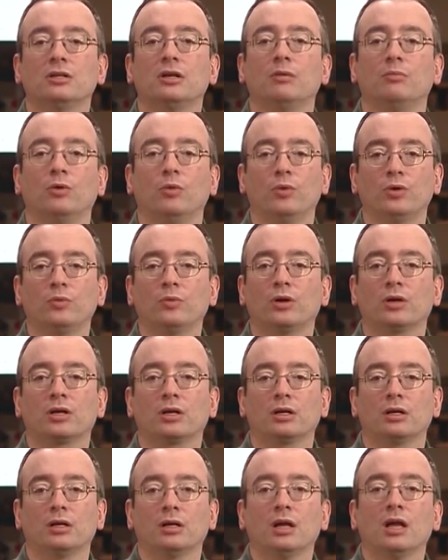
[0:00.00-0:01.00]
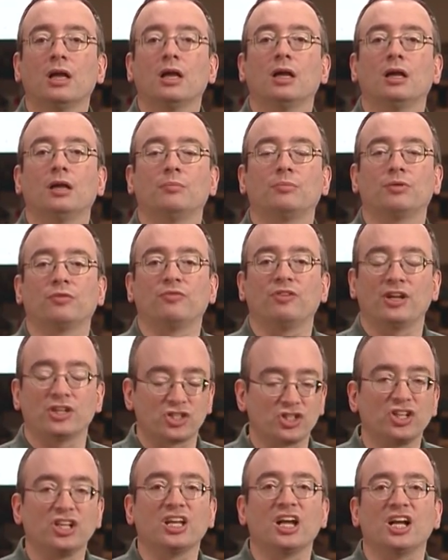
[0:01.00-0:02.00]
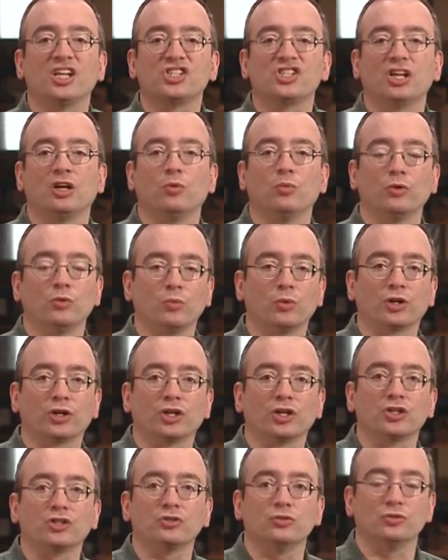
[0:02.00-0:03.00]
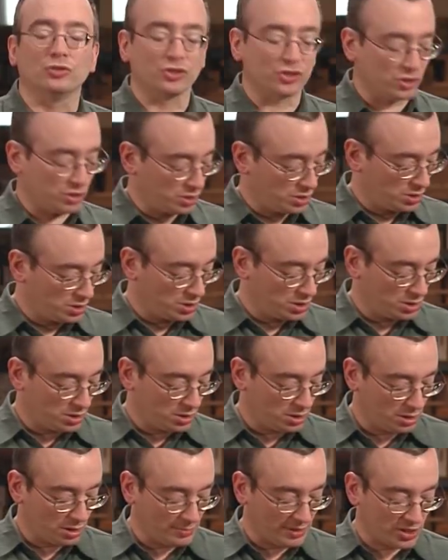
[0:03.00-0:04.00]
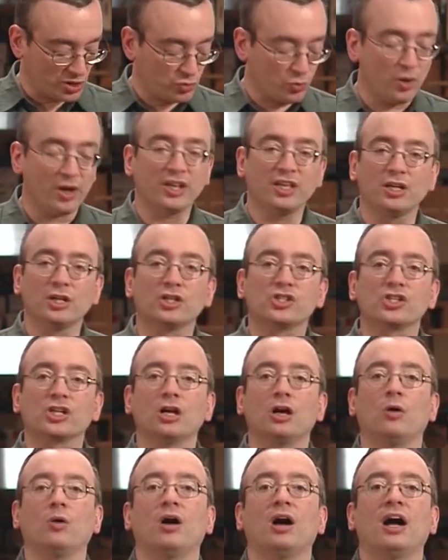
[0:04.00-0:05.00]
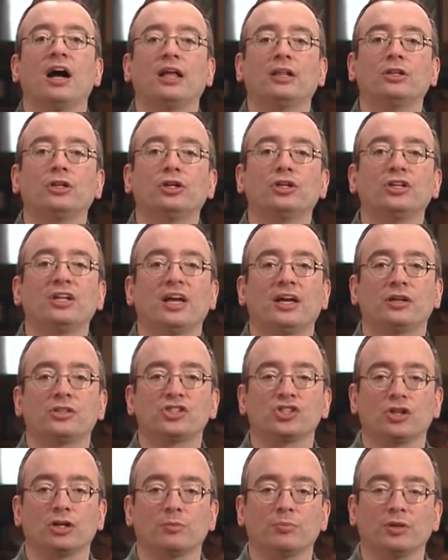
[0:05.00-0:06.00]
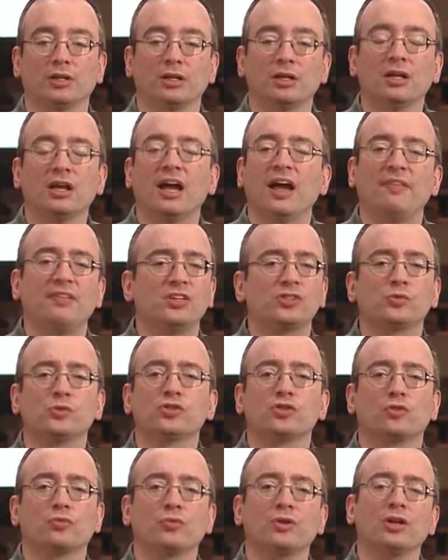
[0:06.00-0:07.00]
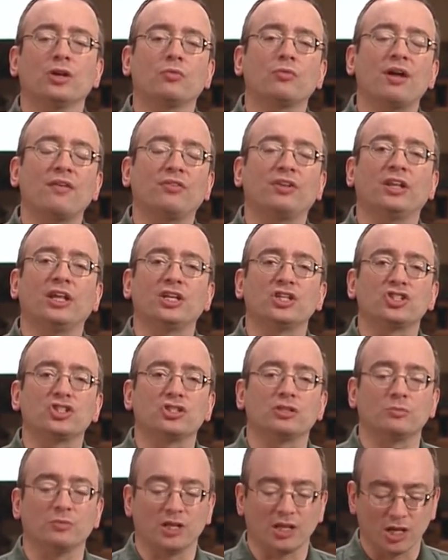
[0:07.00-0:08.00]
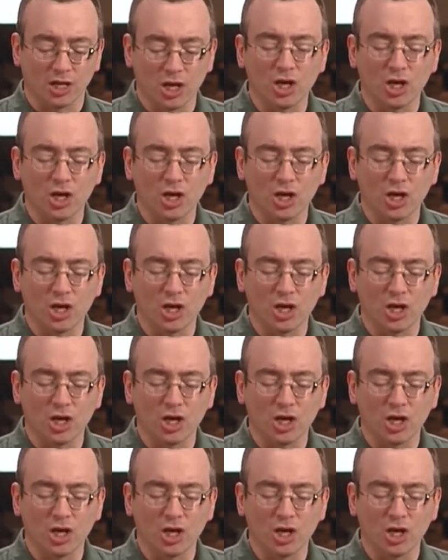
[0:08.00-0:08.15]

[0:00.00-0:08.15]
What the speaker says: I'm a woodworker, and professionally I sell woodworking tools. About 20 years ago, I learned how to sharpen, and this was a real revelation to me.